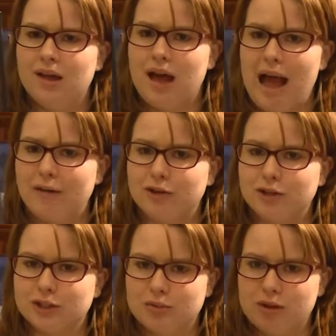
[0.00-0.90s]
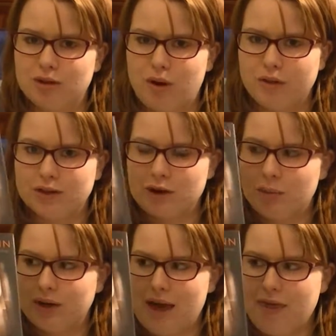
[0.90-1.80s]
after she went through all this
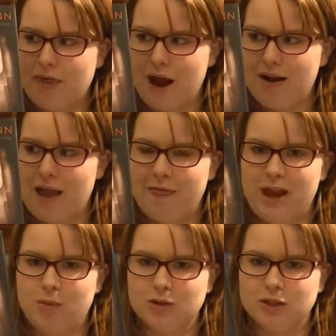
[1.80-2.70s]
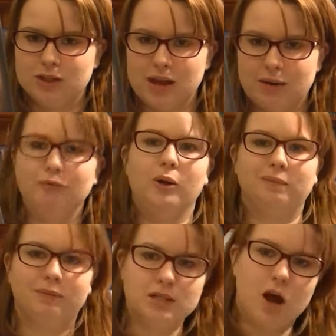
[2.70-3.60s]
trouble to get there, and then it was just like,
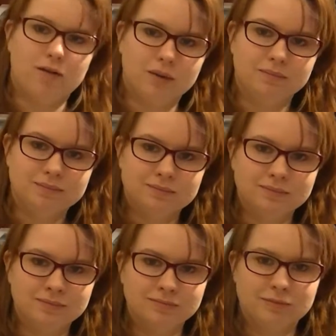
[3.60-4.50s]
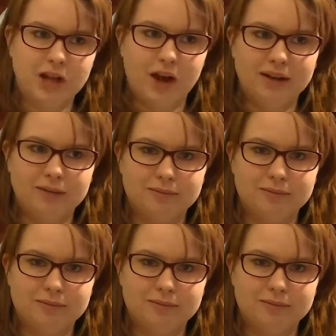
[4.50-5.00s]
it's over. Done.